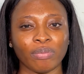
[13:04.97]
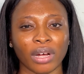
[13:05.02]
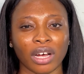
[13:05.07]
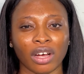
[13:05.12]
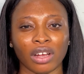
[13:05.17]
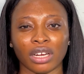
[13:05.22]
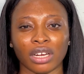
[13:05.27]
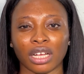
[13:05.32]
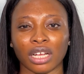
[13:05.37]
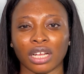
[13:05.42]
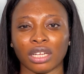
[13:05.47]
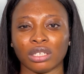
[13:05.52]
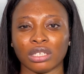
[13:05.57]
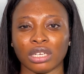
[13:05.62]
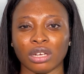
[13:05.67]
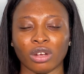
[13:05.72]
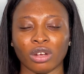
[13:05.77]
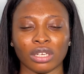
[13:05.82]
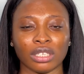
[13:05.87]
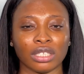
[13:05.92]
powder to the
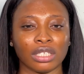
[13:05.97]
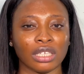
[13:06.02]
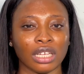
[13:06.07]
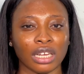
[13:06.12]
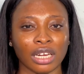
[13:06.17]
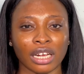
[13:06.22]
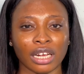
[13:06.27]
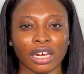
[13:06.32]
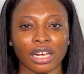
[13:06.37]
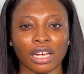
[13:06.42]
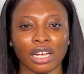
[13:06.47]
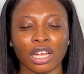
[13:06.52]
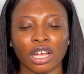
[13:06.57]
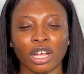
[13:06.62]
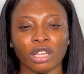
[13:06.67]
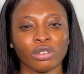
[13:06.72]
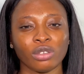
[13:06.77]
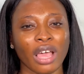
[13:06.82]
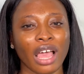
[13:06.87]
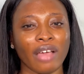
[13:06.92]
concealer
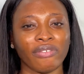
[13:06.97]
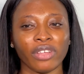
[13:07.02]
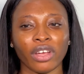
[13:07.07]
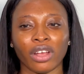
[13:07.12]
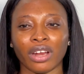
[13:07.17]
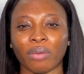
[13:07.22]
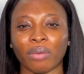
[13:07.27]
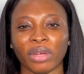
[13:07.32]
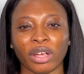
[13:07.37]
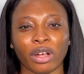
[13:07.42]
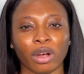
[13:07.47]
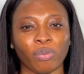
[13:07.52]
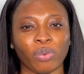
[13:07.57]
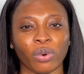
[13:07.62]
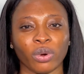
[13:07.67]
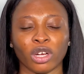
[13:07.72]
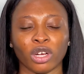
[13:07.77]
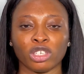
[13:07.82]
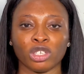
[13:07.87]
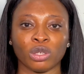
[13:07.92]
to every other makeup
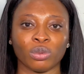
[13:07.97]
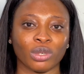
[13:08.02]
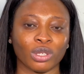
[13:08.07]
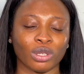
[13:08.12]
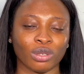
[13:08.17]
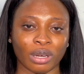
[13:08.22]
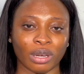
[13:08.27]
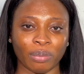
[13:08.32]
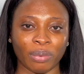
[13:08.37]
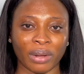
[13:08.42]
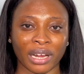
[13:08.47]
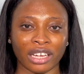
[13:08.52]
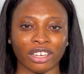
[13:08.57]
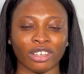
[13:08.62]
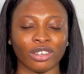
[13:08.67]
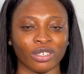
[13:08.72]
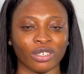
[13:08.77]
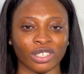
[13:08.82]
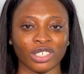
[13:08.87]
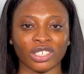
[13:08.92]
product you want to apply
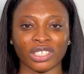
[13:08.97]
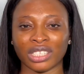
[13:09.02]
on your